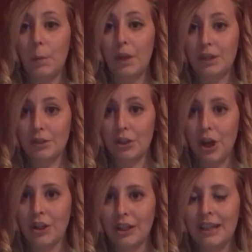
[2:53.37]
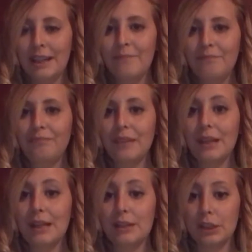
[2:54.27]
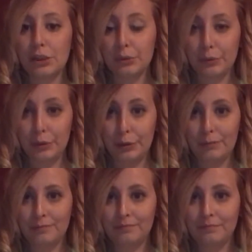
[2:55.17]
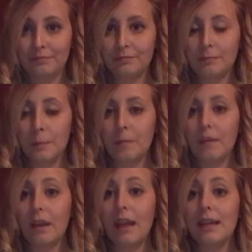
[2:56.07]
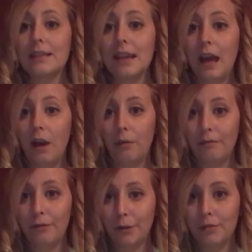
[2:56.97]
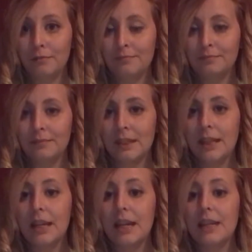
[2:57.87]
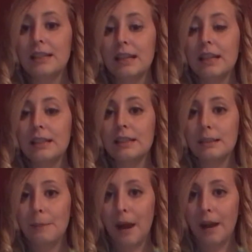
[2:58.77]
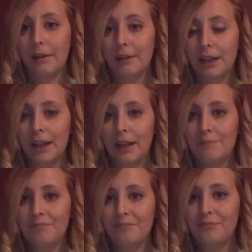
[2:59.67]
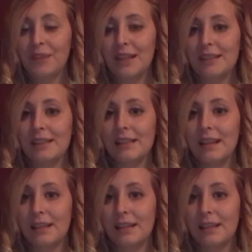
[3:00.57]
when you're talking, is it true? Is it helpful? Is it inspiring? Is it